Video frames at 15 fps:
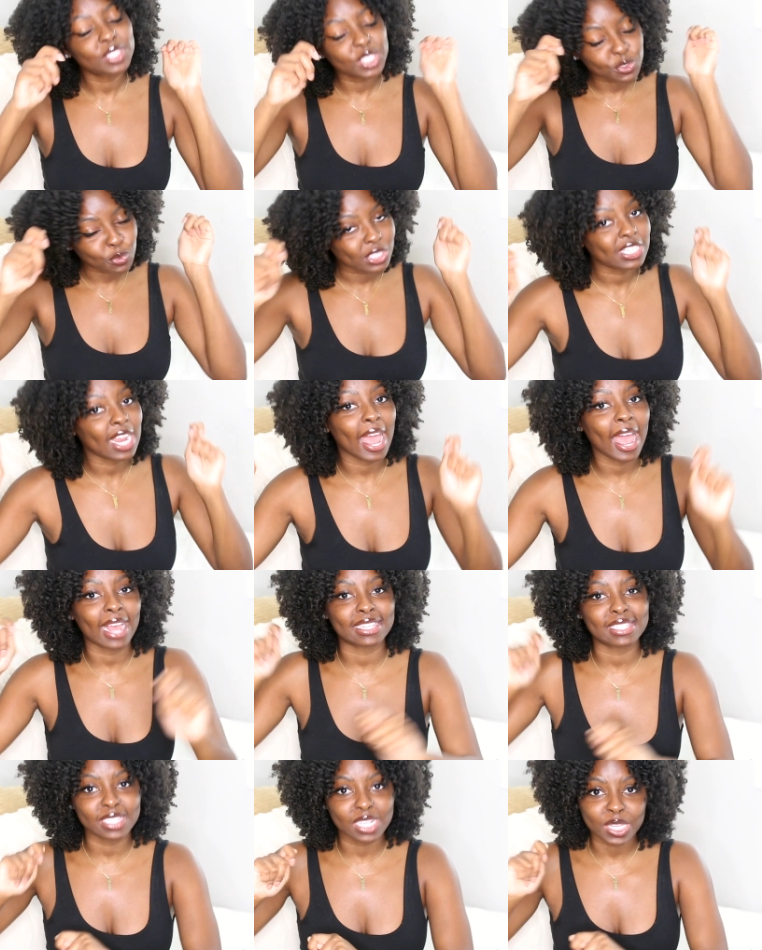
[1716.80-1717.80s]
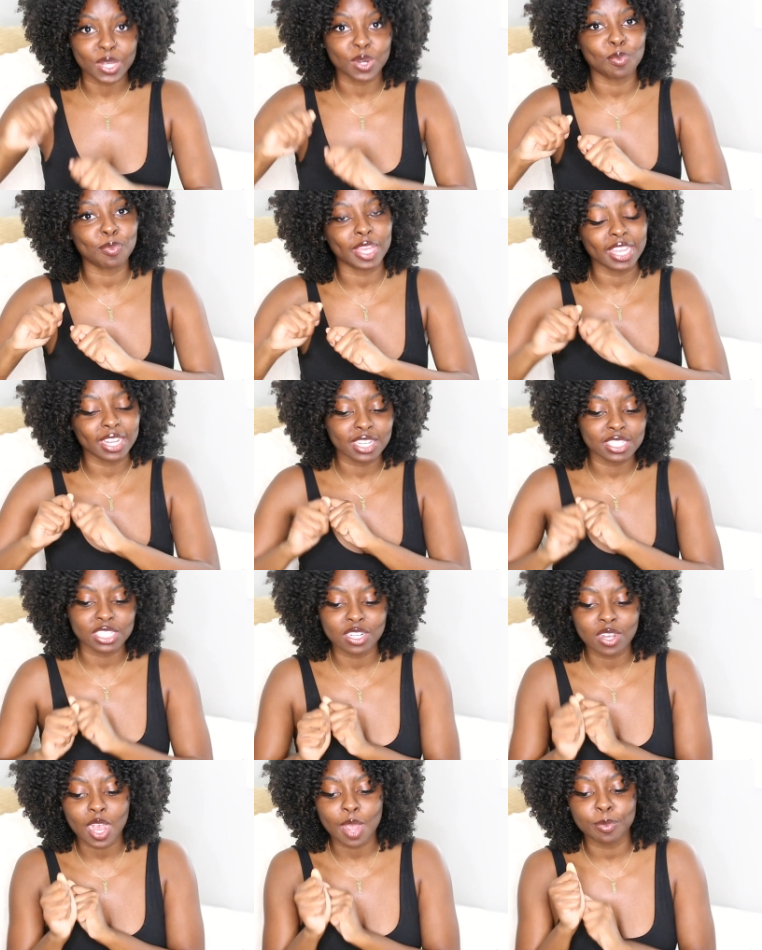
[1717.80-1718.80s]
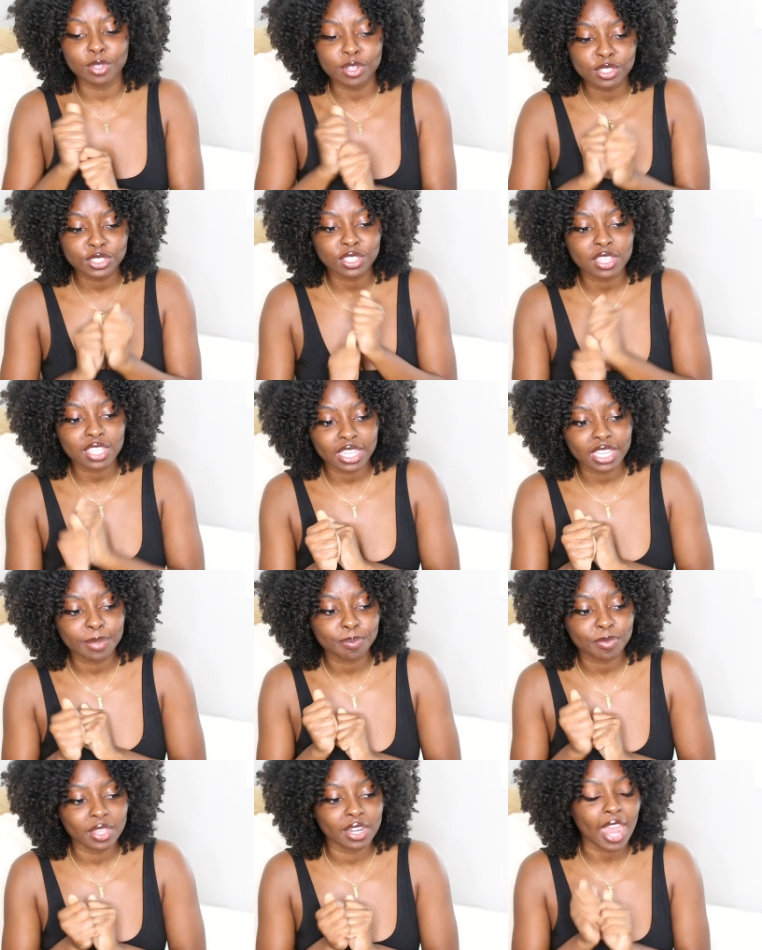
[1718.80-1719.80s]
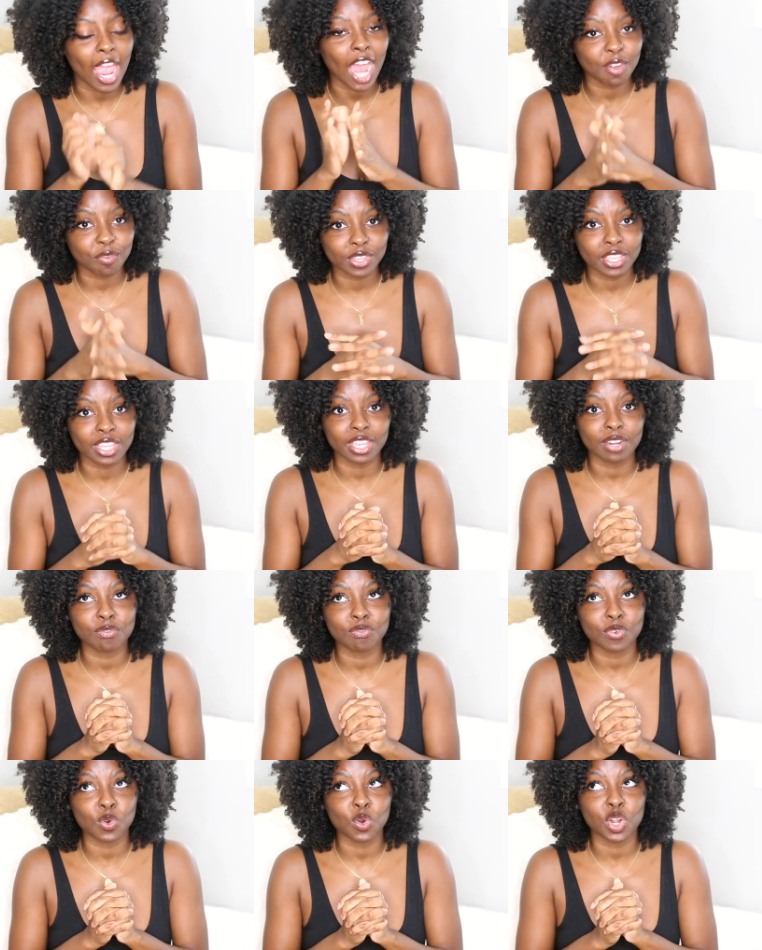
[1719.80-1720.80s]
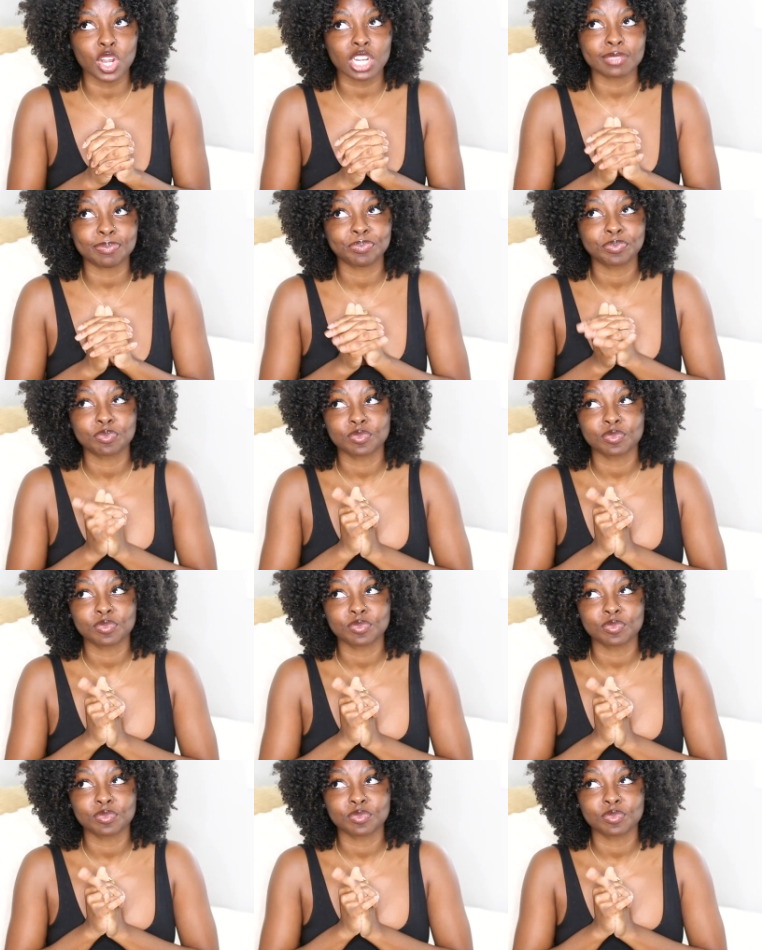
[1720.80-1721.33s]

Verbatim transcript: switch hats a little bit because you know I'm usually an advocate for